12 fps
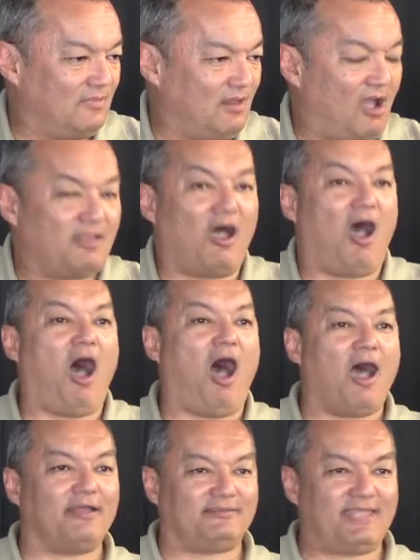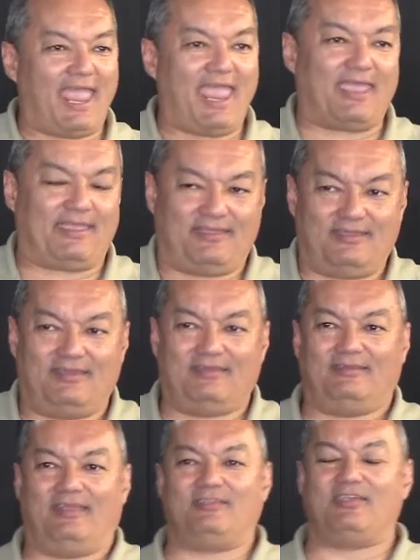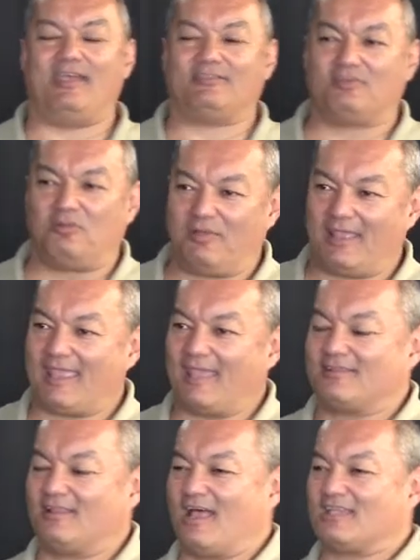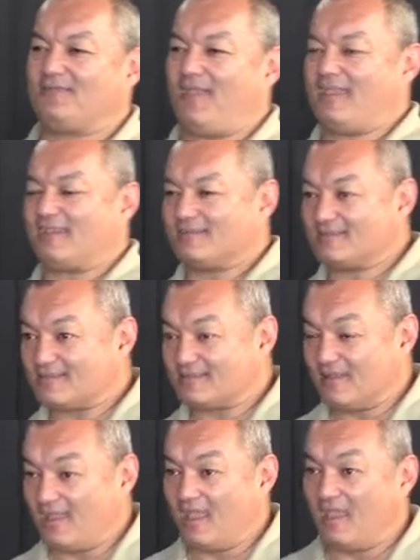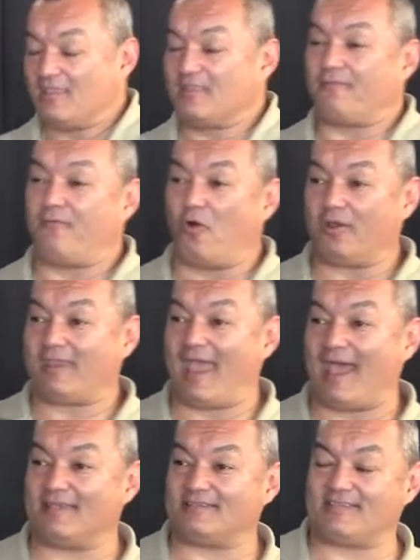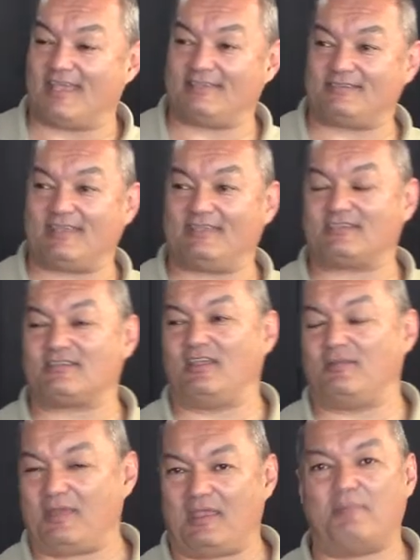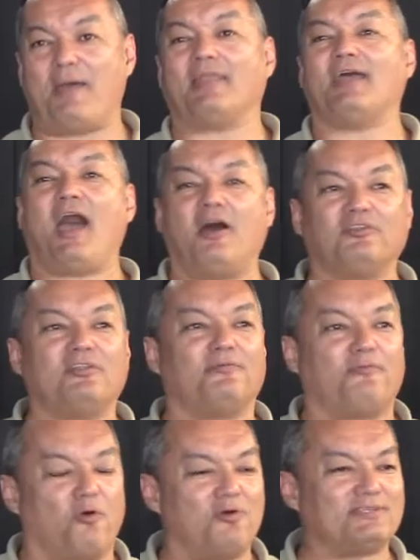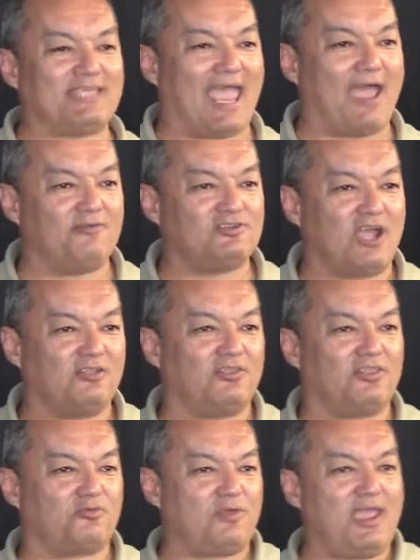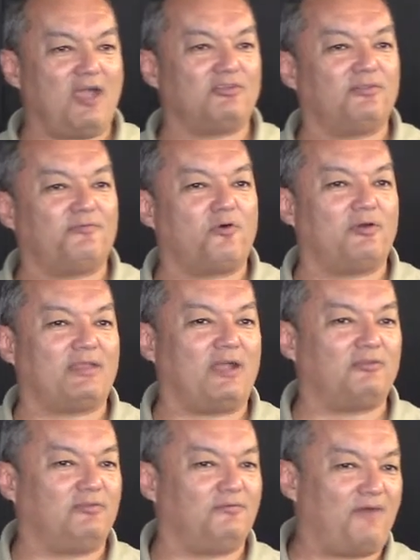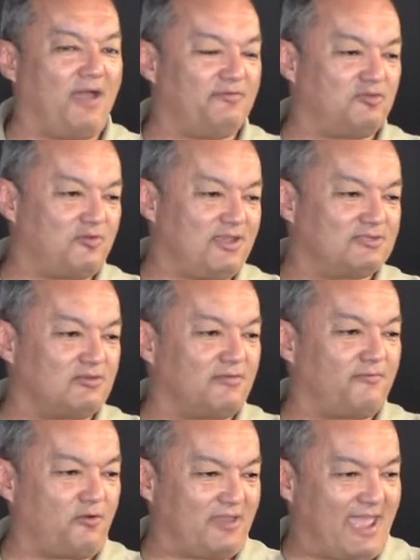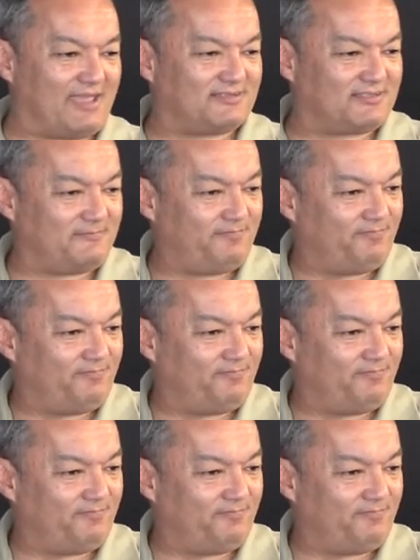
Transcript: On a hot day, and certainly when I get to Las Vegas, the forecast says it's going to be about 104 is the average, 103, 104, and 105 degrees are the forecast.